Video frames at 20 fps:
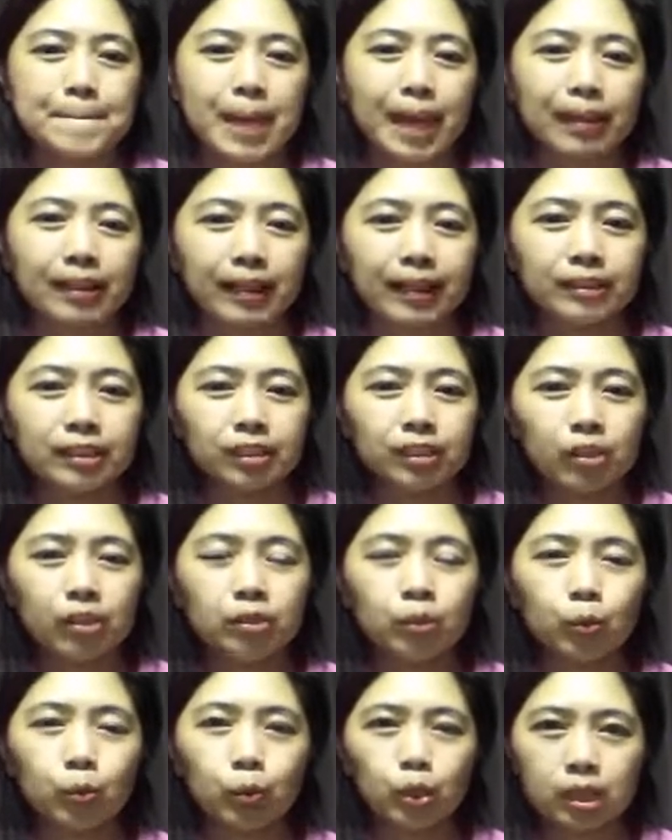They
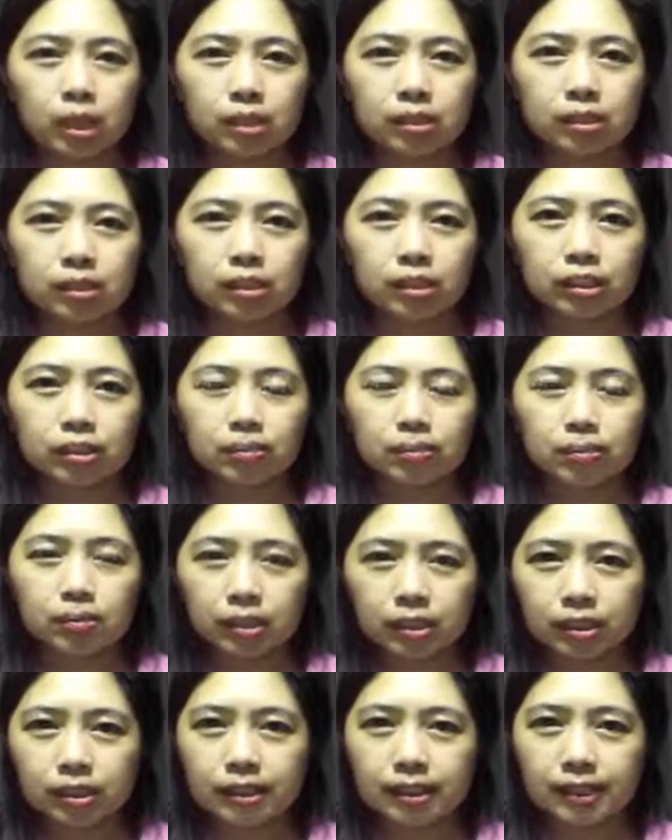don't watch
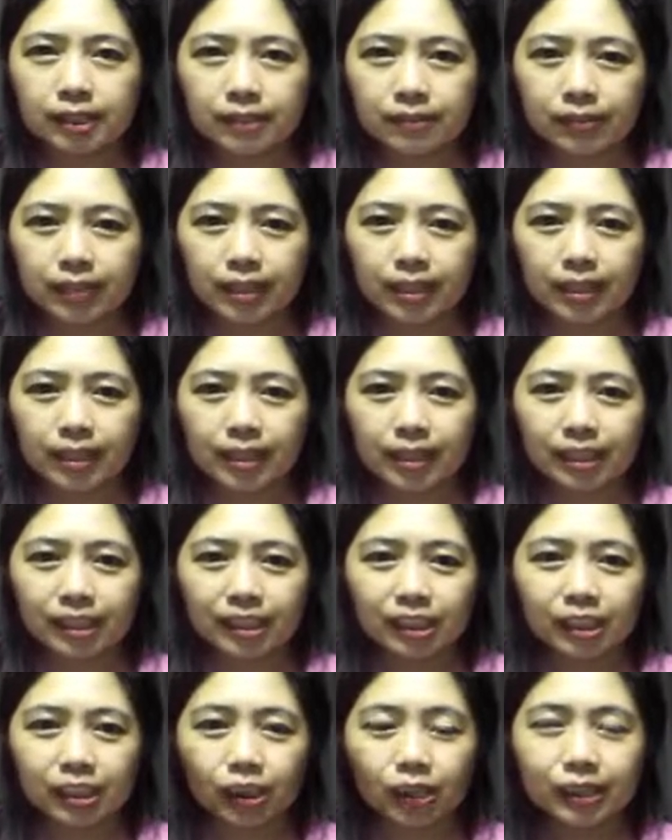much TV.
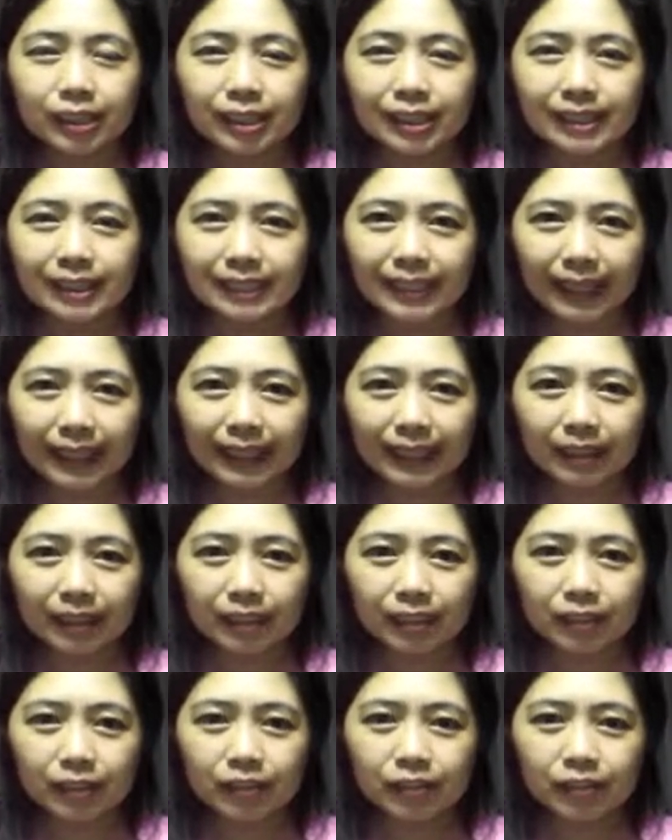Don't is
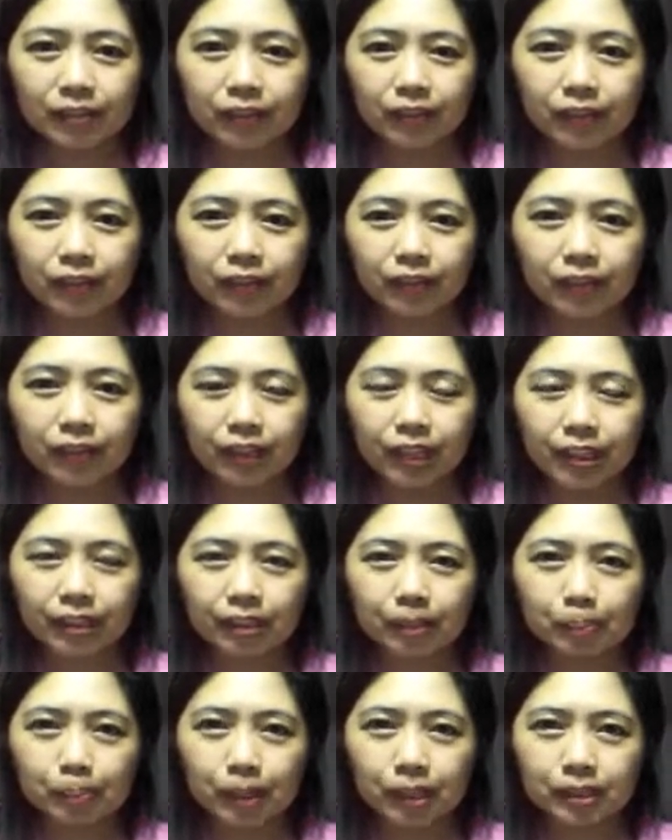negative. Okay,
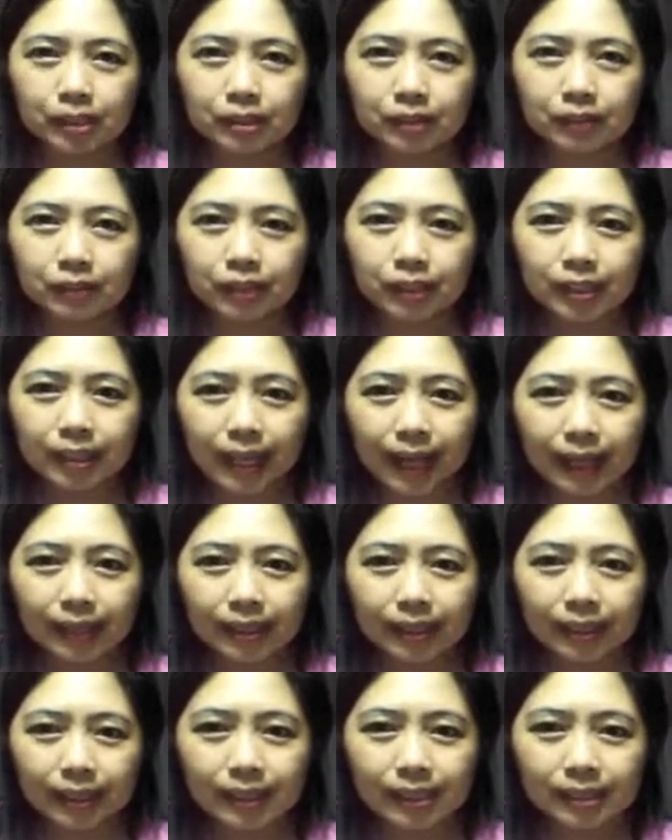the positive for
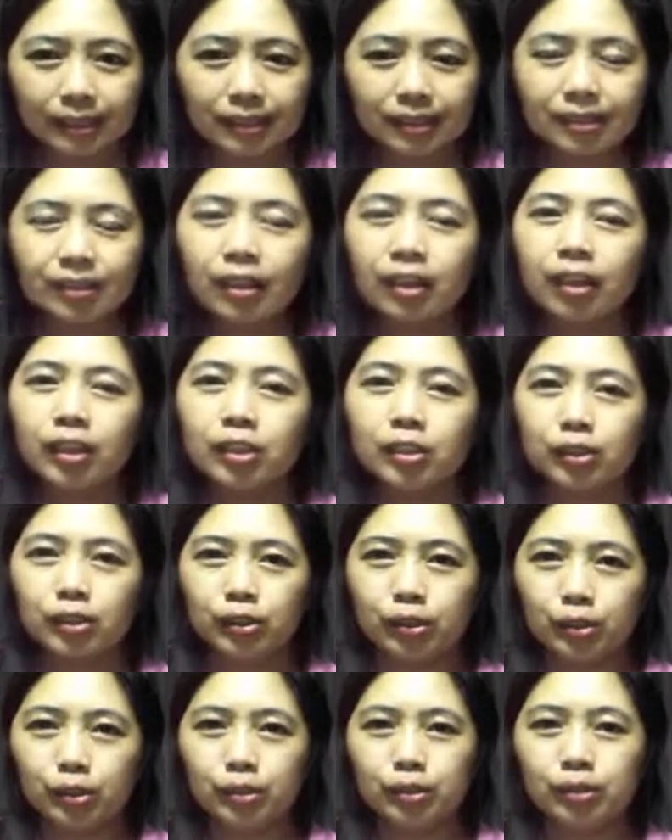that is
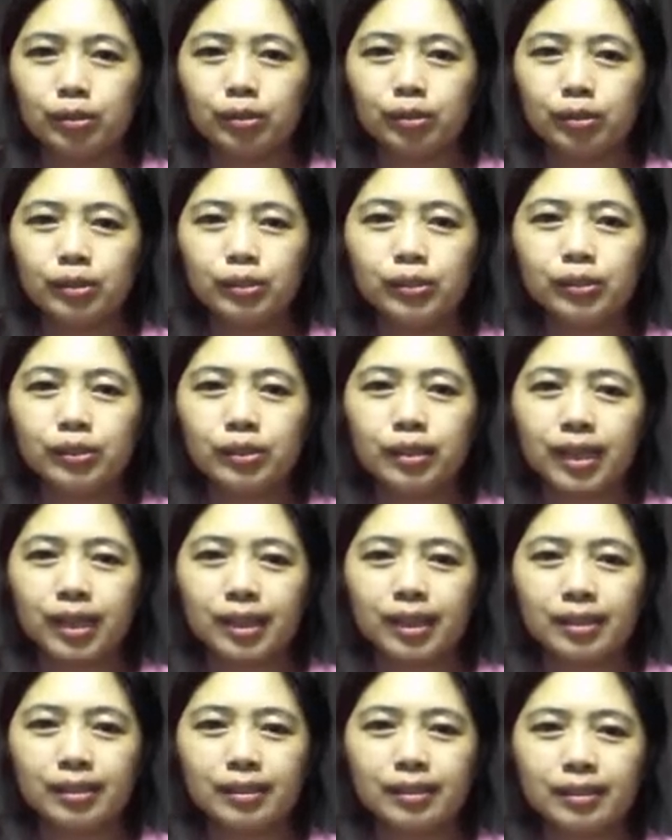do. Do
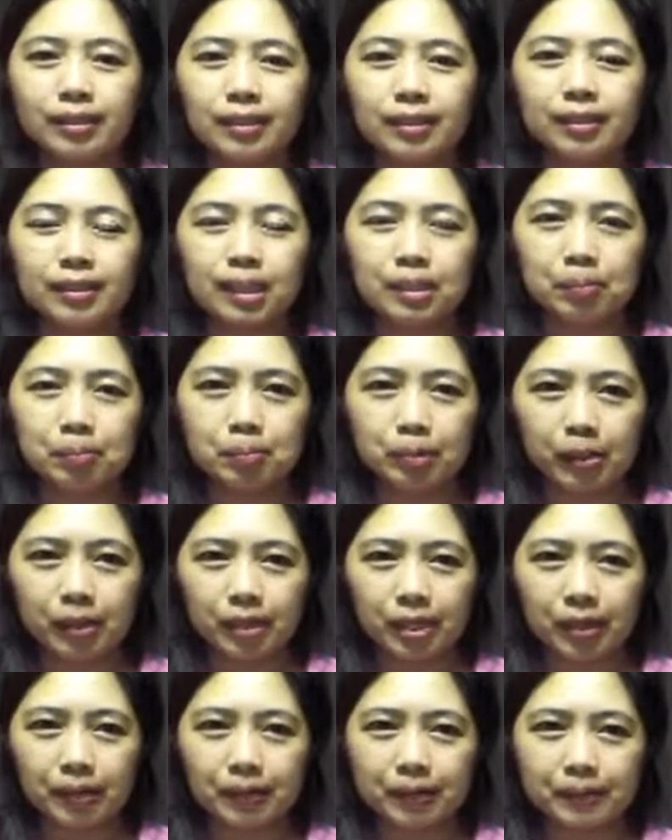they? The same
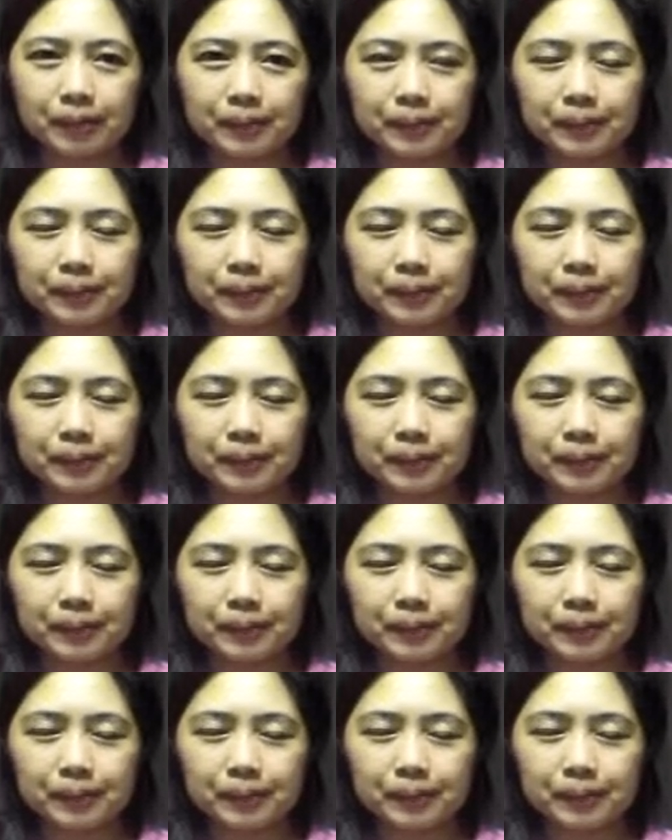pronoun.